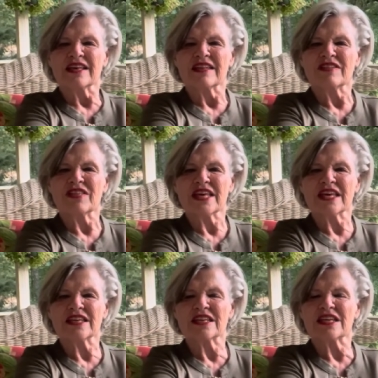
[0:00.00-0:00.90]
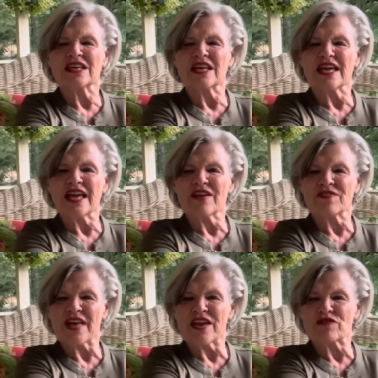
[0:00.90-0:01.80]
then if,
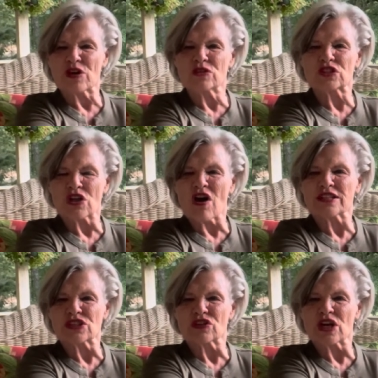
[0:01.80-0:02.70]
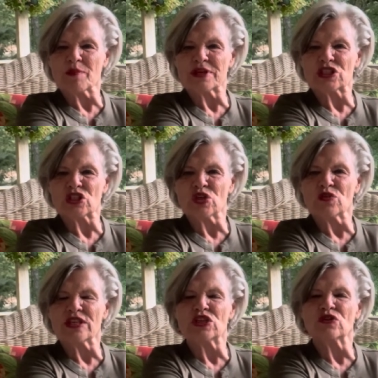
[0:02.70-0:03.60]
if those thoughts are coming to you,
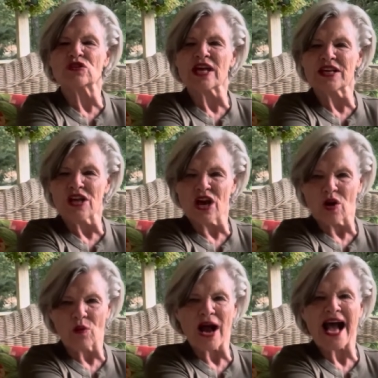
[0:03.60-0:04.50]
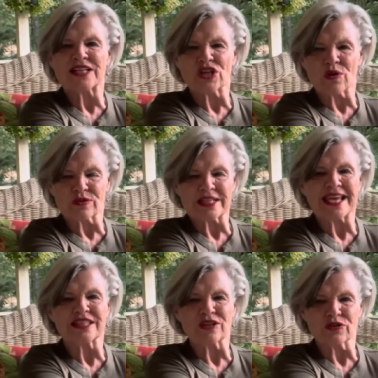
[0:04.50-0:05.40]
then you say, No, I don't
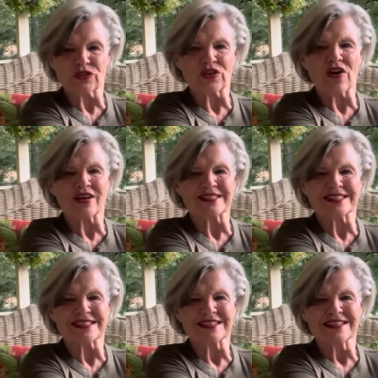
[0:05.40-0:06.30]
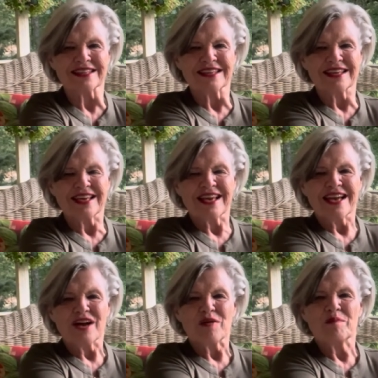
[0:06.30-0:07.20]
take those thoughts.
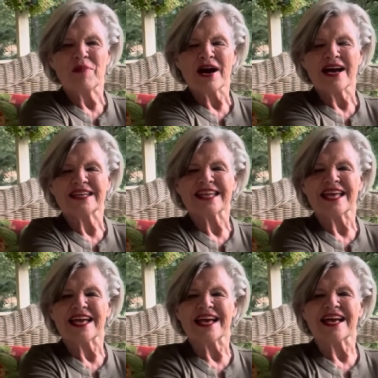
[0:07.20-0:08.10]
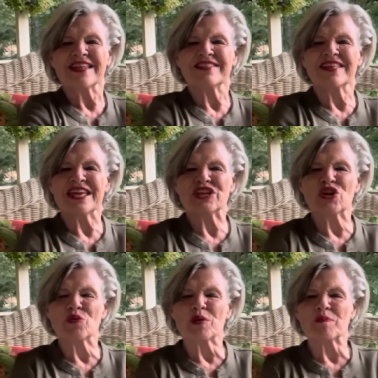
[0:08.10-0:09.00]
But then
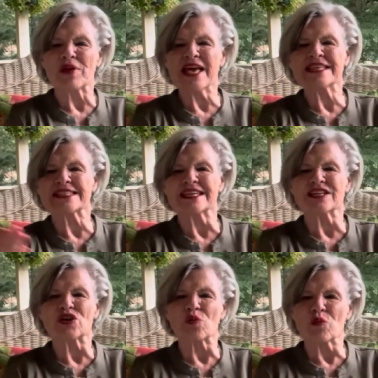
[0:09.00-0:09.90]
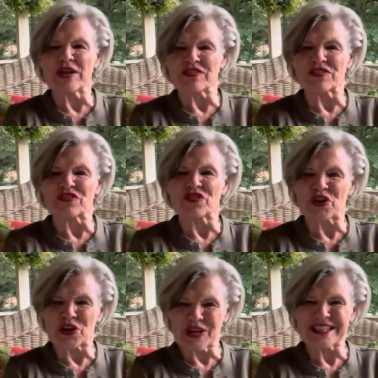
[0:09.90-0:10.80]
you replace it with the
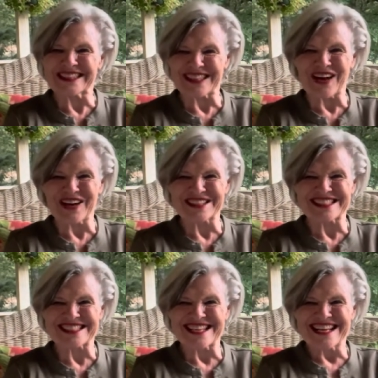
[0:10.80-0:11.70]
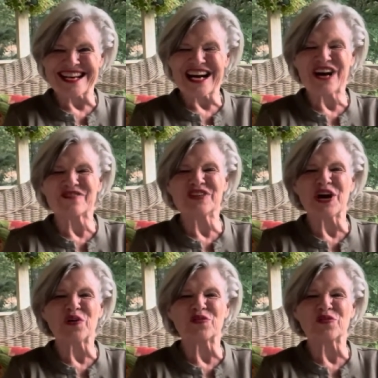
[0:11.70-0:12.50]
good thoughts of no,